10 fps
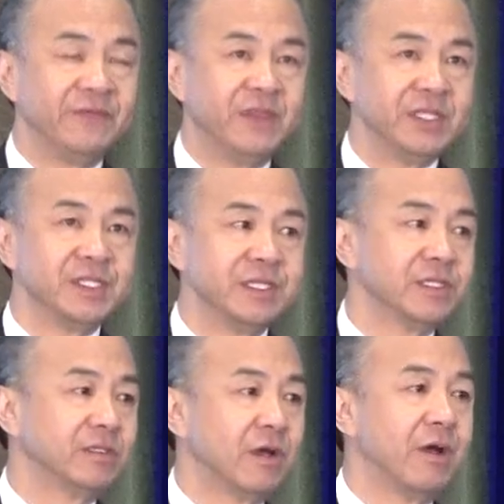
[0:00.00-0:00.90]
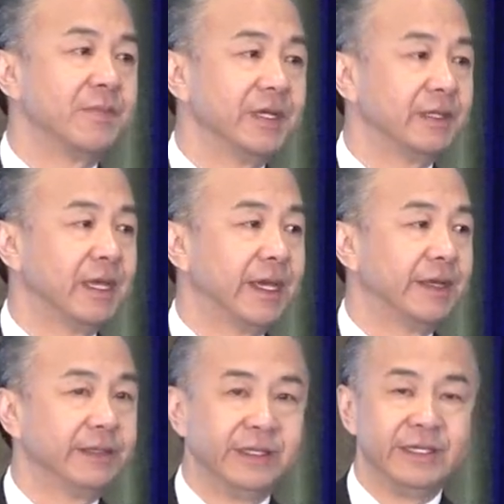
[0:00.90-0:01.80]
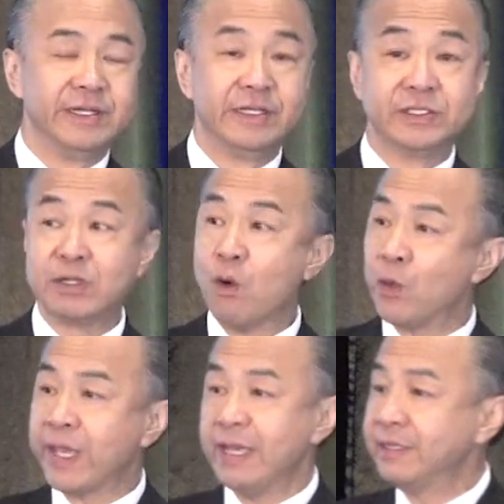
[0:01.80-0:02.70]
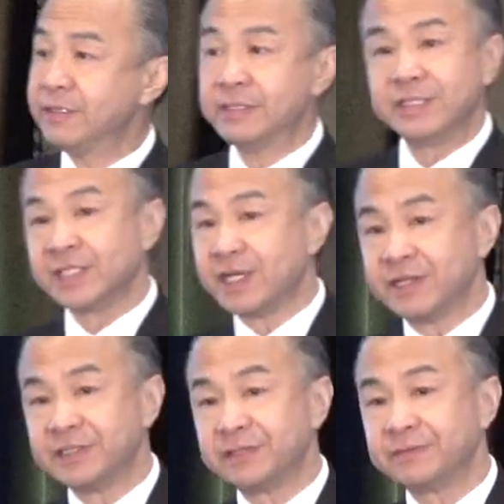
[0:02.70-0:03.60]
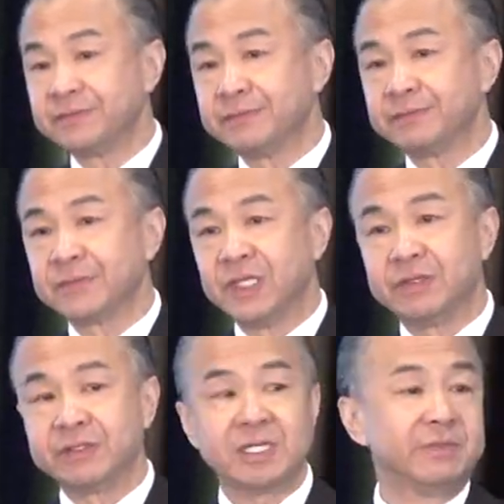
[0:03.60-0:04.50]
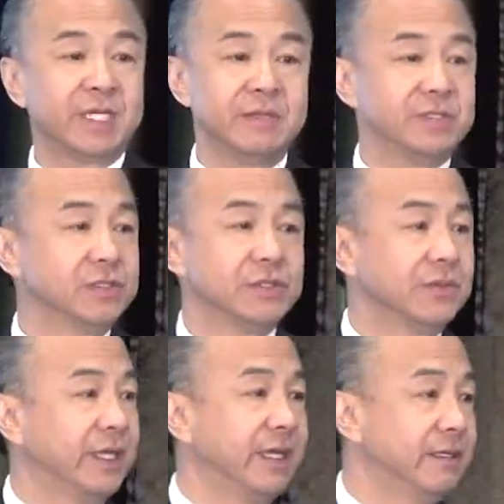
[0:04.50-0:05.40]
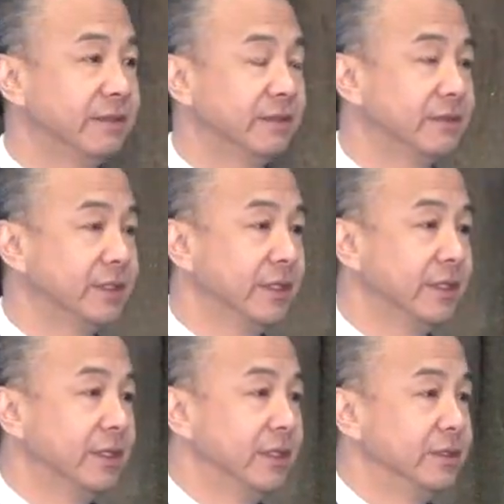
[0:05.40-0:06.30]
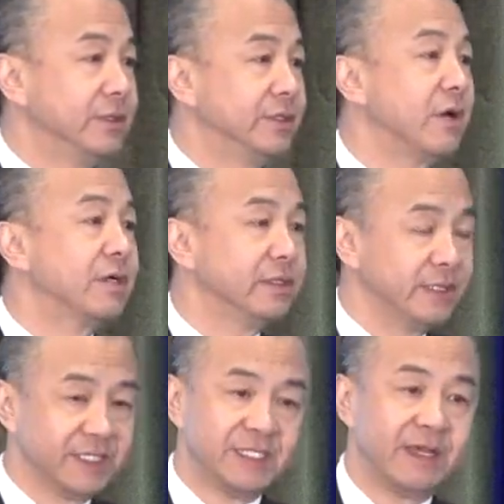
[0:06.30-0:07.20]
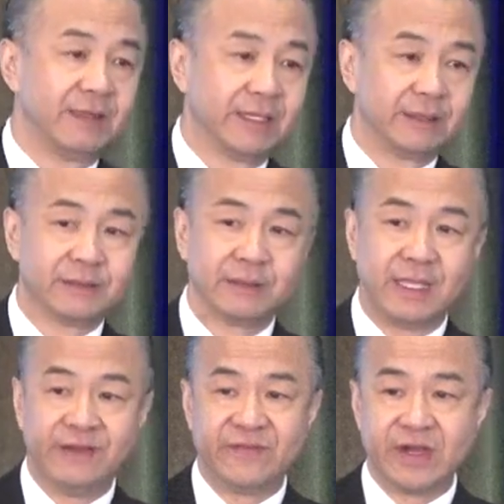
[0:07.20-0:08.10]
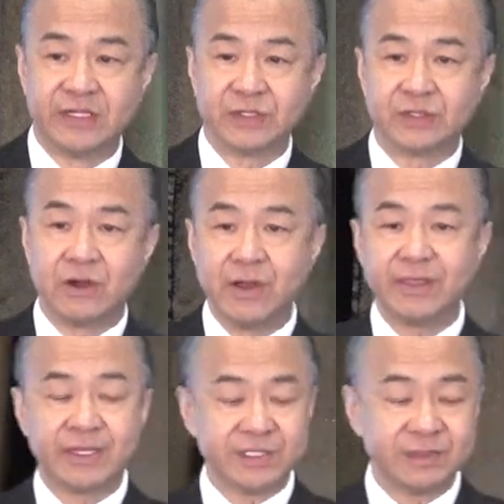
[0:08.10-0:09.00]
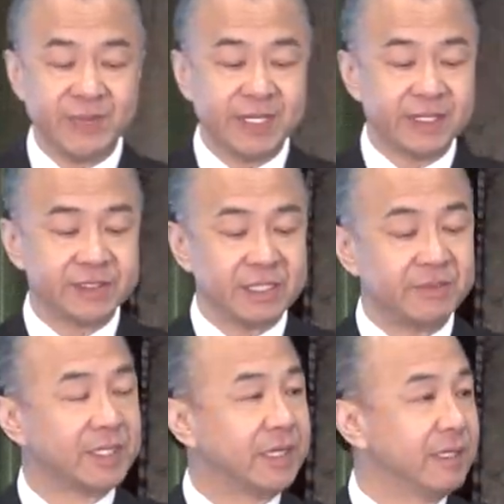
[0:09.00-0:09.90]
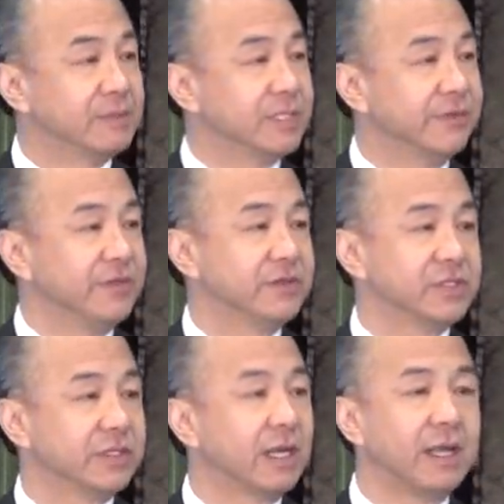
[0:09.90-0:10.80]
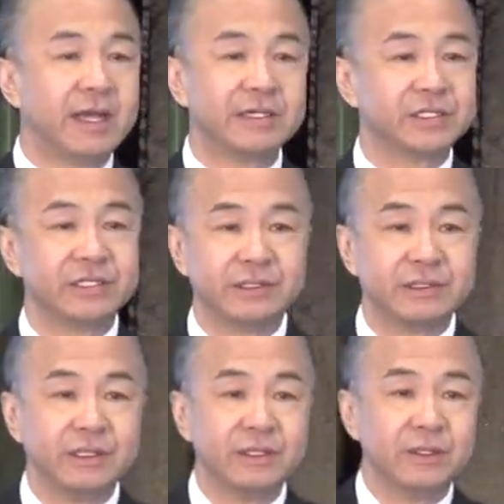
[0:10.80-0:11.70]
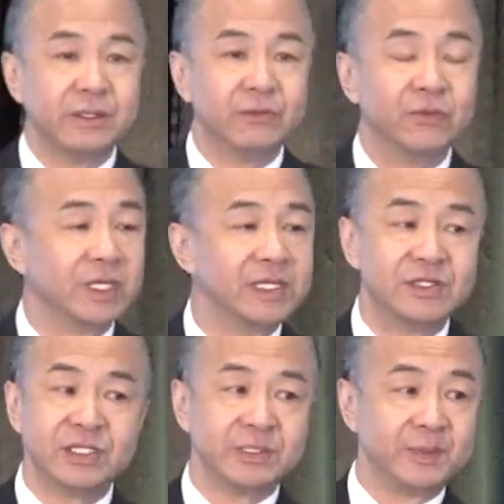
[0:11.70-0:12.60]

if this is a topic that is okay to discuss, you know, sometimes it's okay to, to talk to the selling advisor on this because sometimes if there's a clash in religious